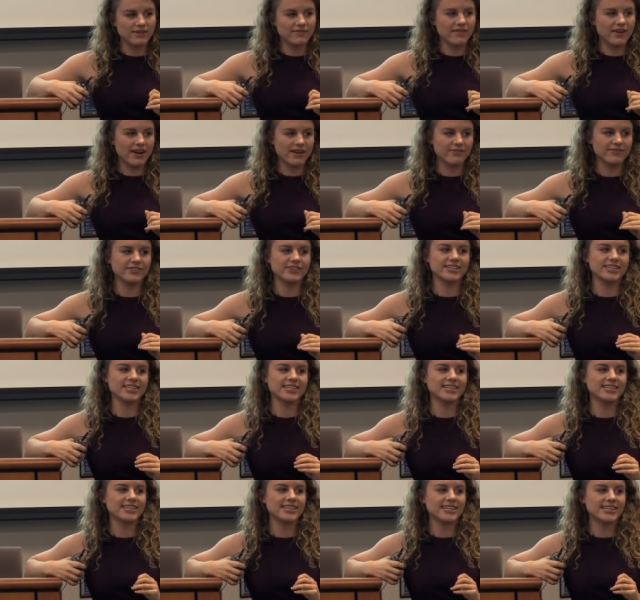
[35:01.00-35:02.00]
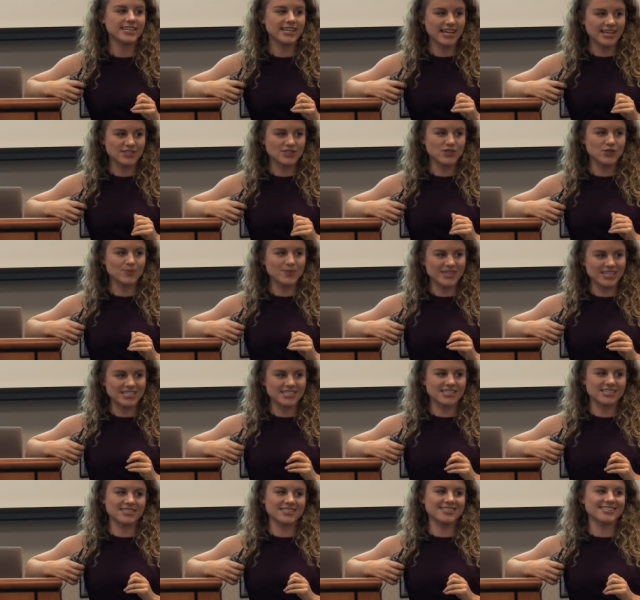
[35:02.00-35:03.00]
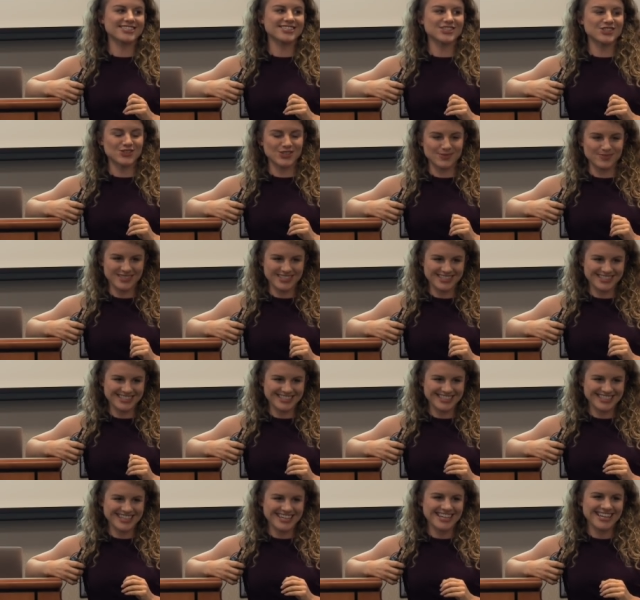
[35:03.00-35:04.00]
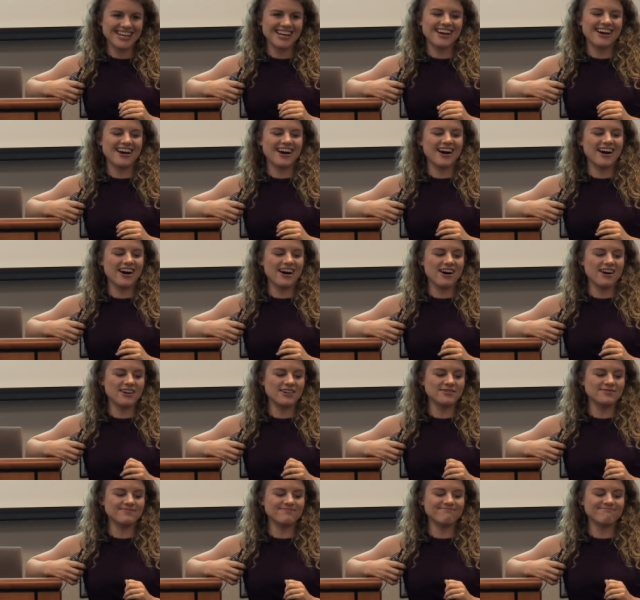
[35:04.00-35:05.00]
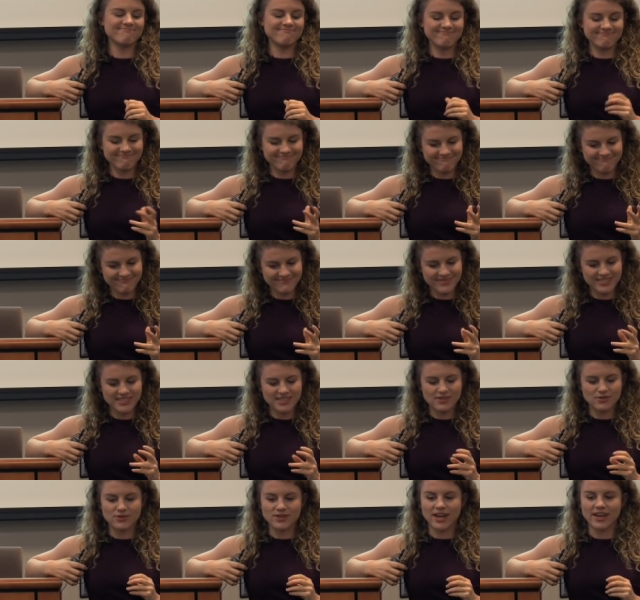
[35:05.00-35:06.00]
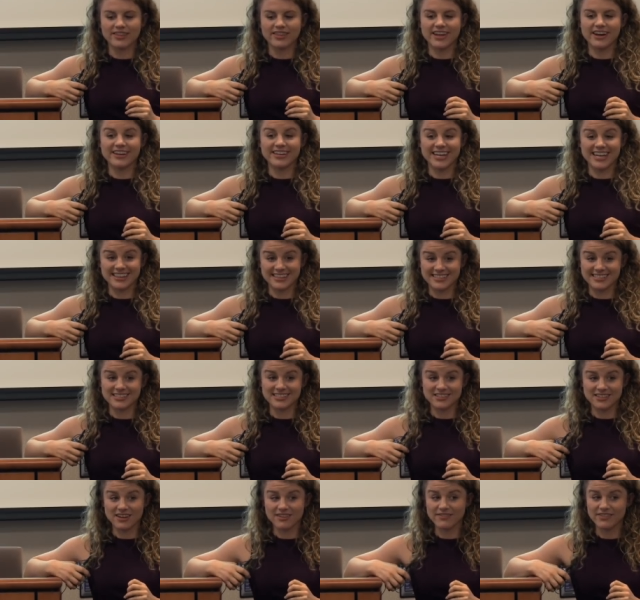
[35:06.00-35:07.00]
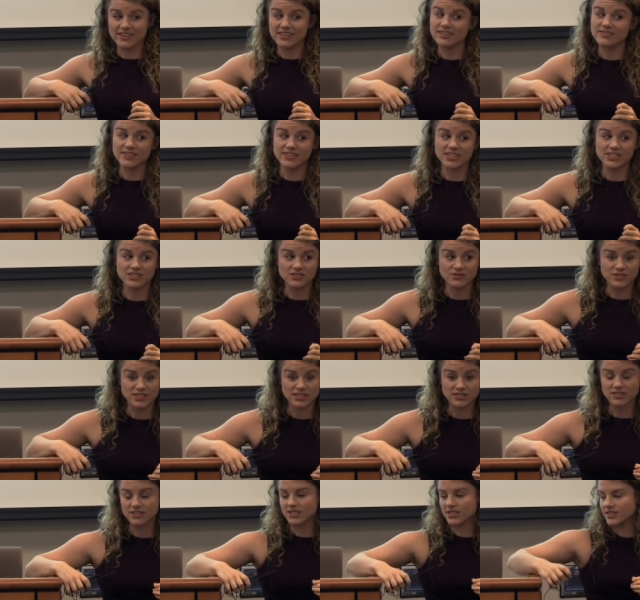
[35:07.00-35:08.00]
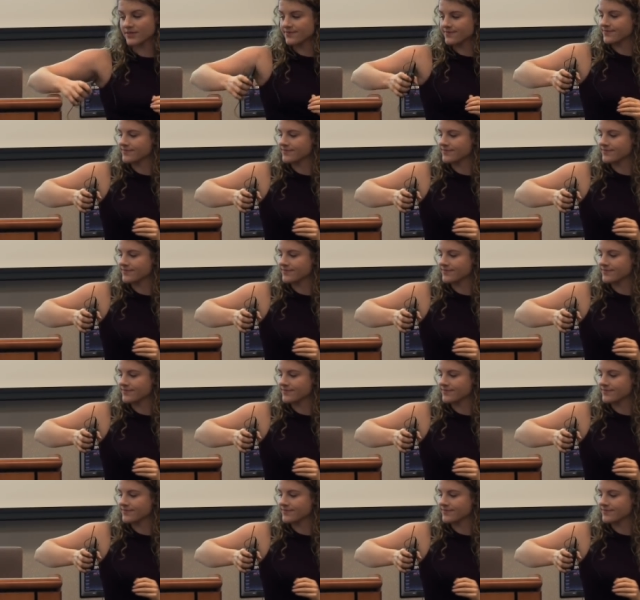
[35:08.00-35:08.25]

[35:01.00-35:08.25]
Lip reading: of every cancer patient's treatment. We're not there yet. This is all very, very new research.